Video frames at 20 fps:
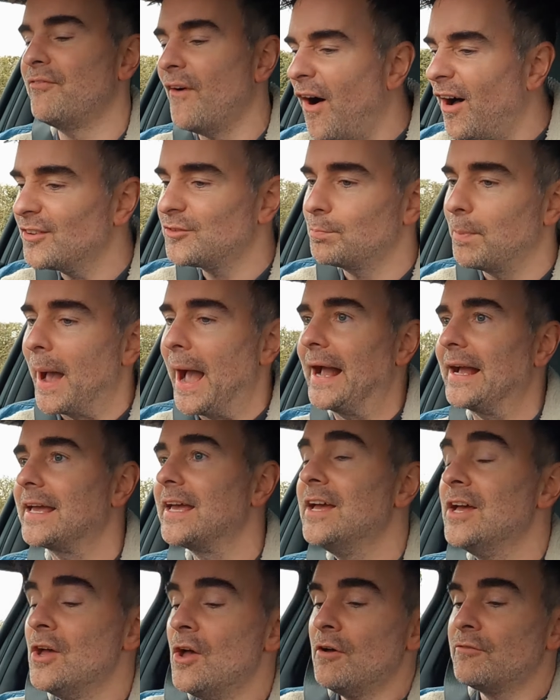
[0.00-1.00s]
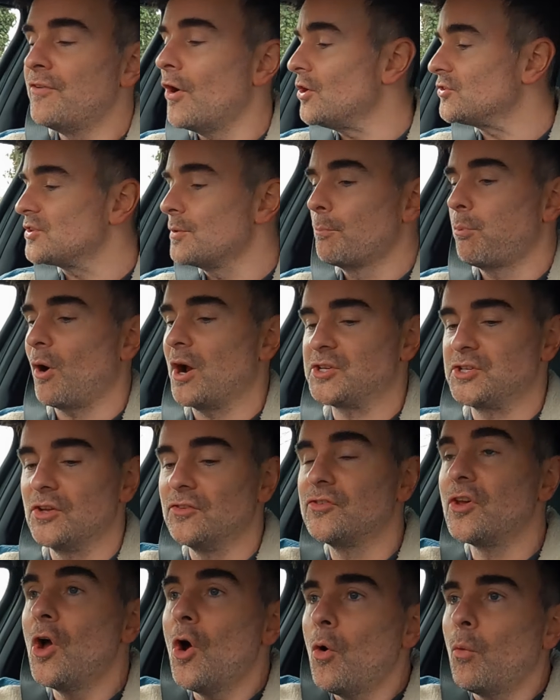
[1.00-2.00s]
Fastback. First
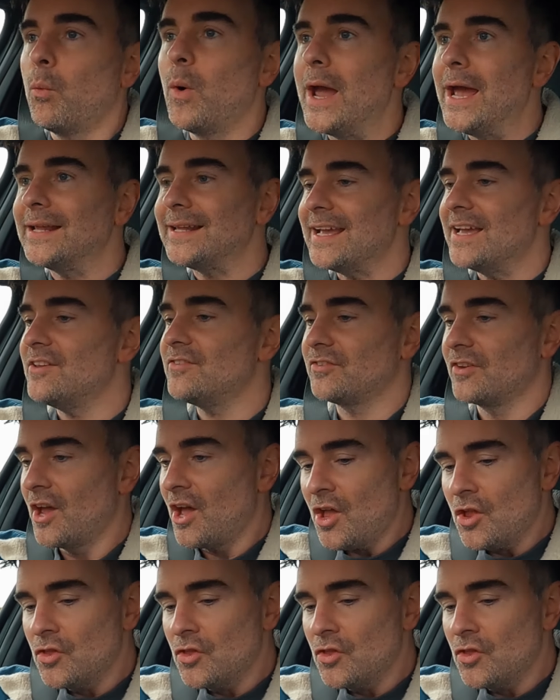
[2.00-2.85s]
impressions, wheel is